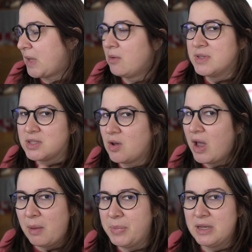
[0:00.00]
I was so
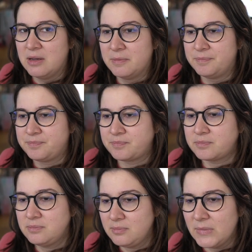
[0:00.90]
happy.
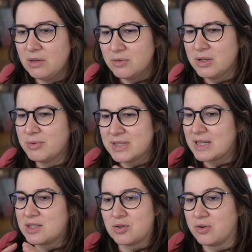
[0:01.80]
It was
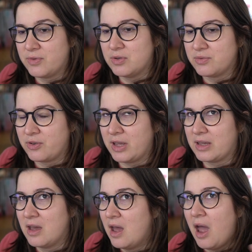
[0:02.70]
like 0 views for
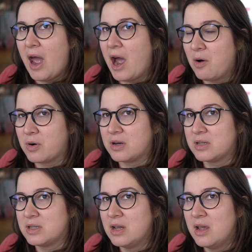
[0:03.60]
like
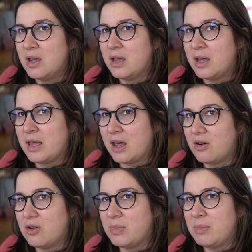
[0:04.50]
hours. And I
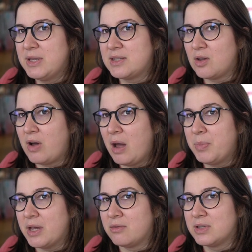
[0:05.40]
don't know, it made me so
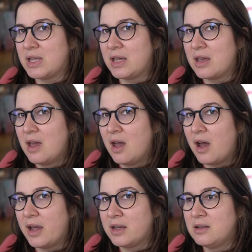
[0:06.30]
happy. I was like,
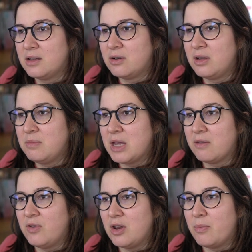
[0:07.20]
I can literally make
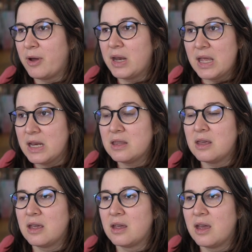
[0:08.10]
a video about
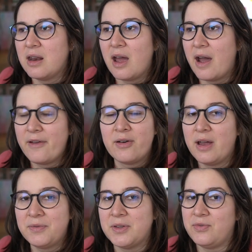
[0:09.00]
anything and I don't
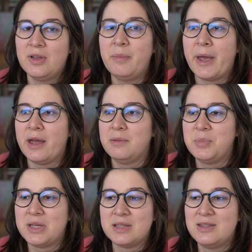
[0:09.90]
have to feel bad
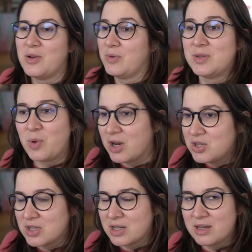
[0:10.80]
because no one's
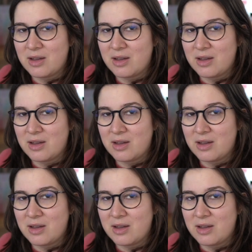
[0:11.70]
watching it.